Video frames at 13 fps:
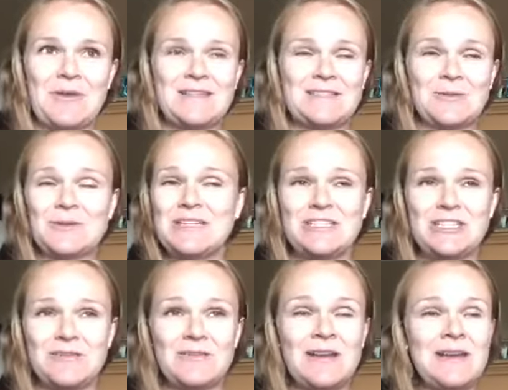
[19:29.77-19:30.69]
It's only
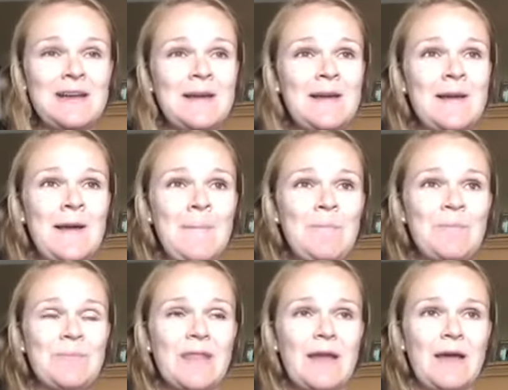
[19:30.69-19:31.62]
June.
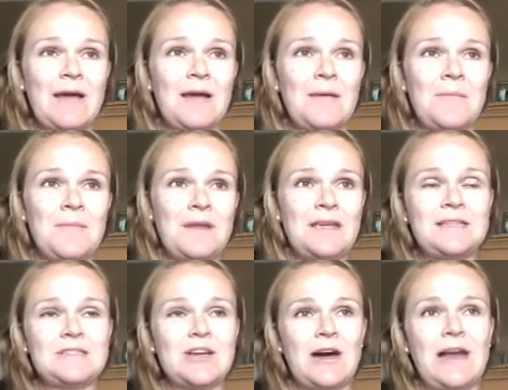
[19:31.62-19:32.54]

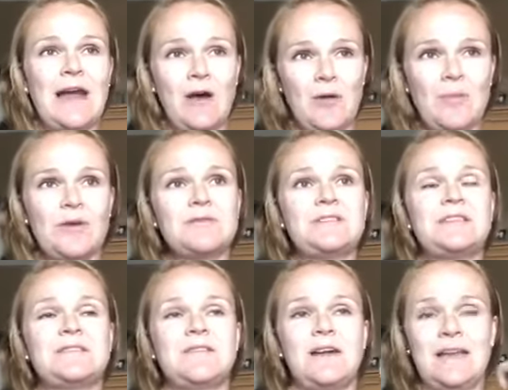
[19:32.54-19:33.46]
He's got elbows,
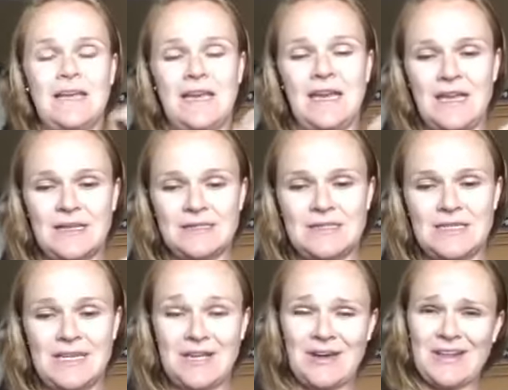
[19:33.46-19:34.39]
he's got knees,
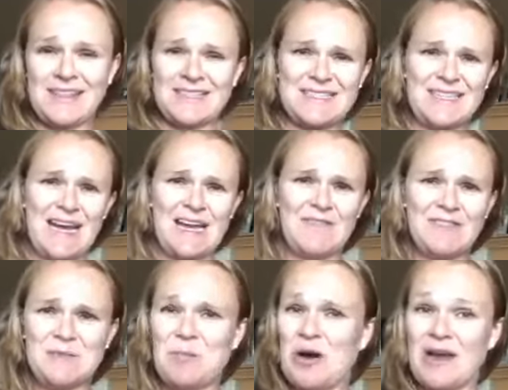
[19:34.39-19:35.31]
he got the side of
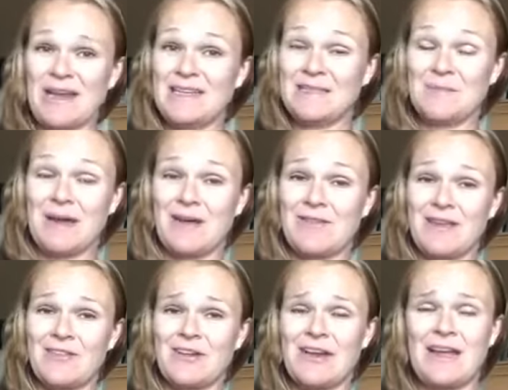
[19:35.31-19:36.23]
his body somehow the
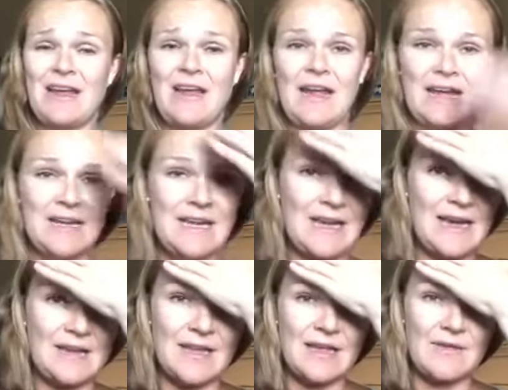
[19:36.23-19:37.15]
other day, and he
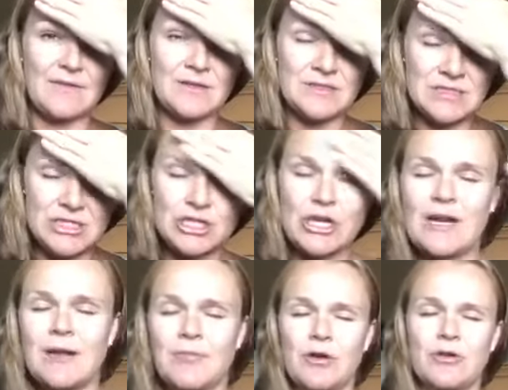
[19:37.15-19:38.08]
had like
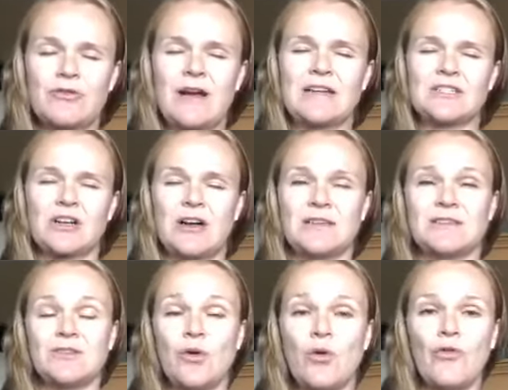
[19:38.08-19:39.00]
straight up road rash across
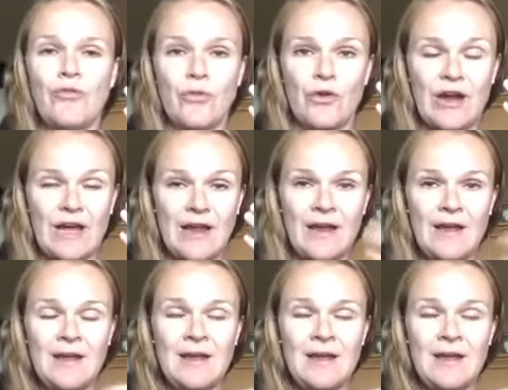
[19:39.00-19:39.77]
his whole forehead.